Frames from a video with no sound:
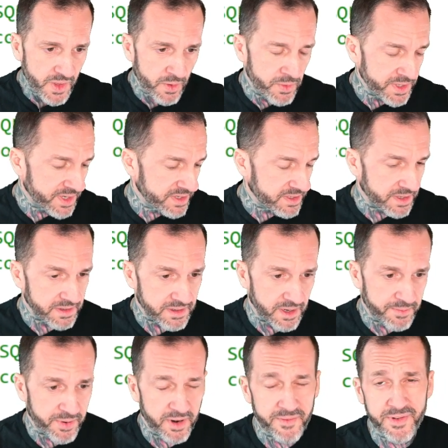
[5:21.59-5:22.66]
which is a,
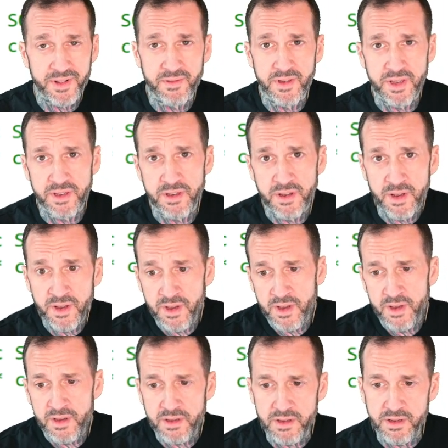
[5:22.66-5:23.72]
a perfectly
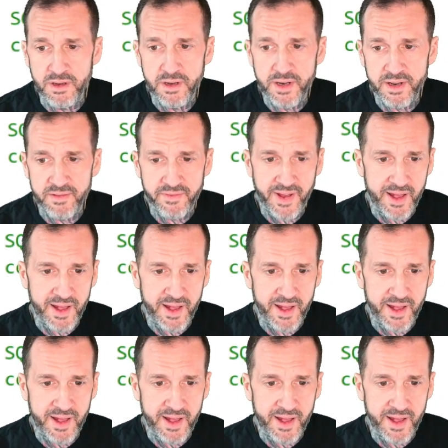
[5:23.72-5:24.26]
good and